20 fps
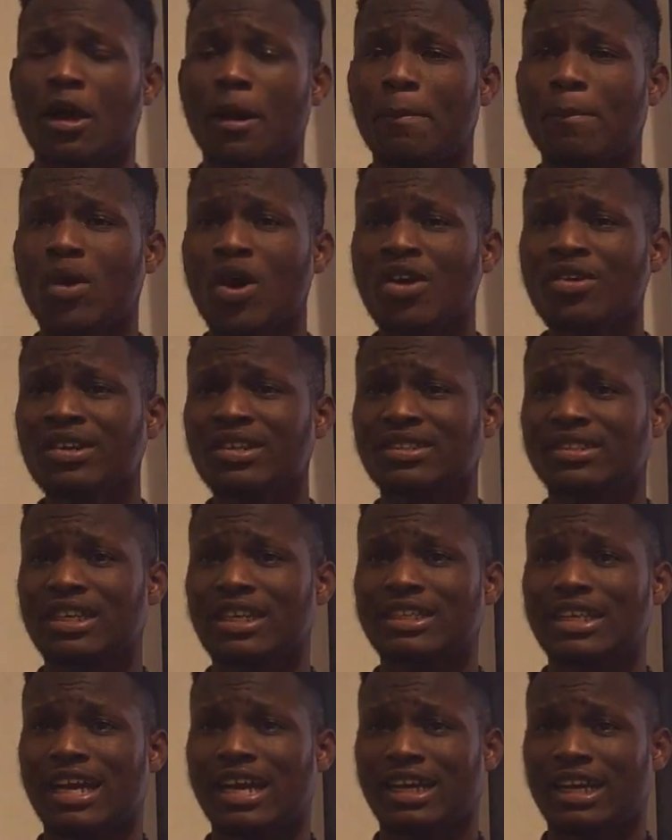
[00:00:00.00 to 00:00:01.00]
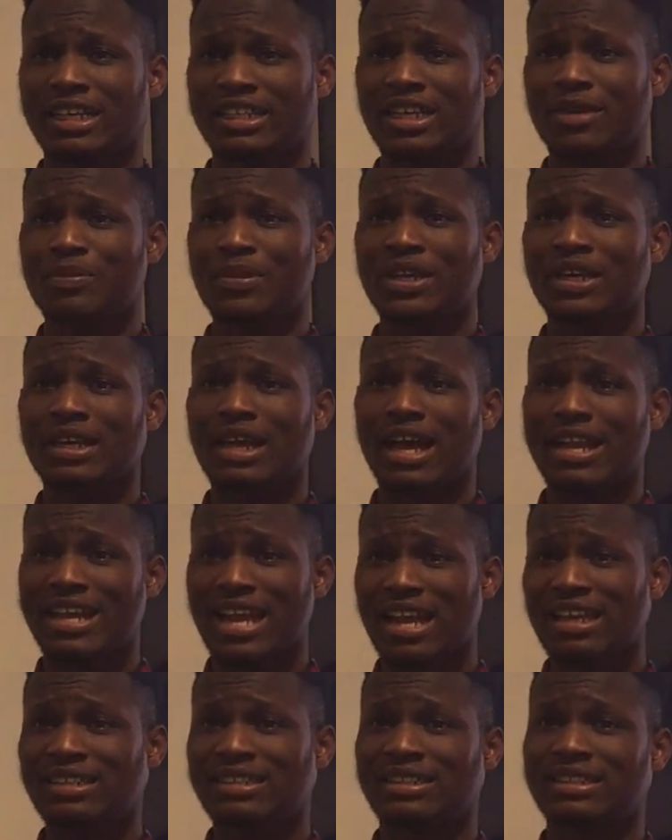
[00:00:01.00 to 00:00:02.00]
More recent academic
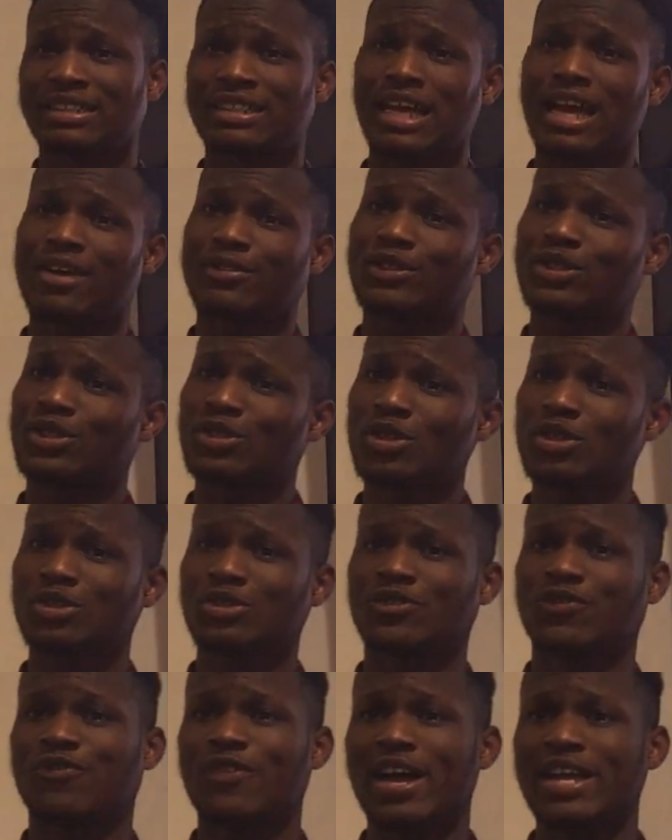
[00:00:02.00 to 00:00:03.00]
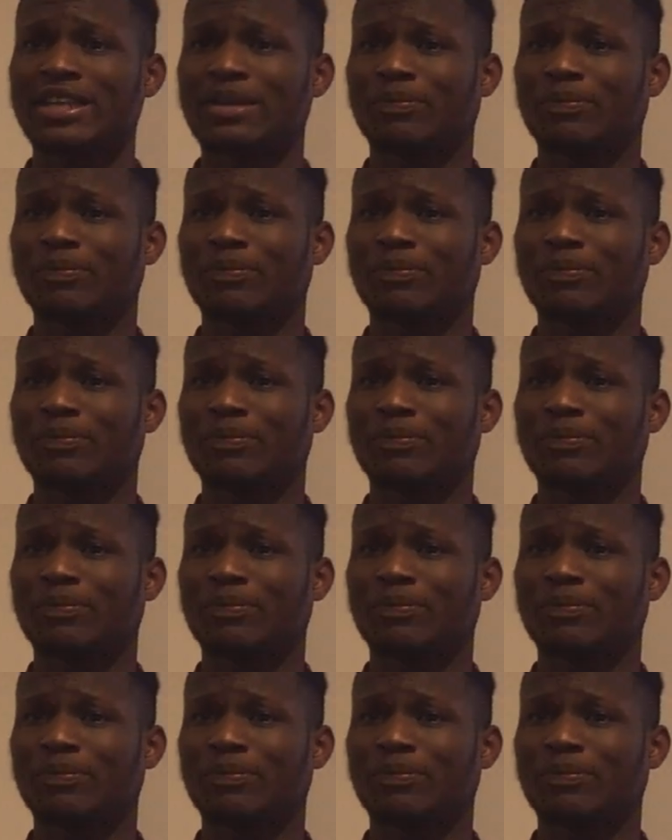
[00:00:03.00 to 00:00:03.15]
analysis have sought to find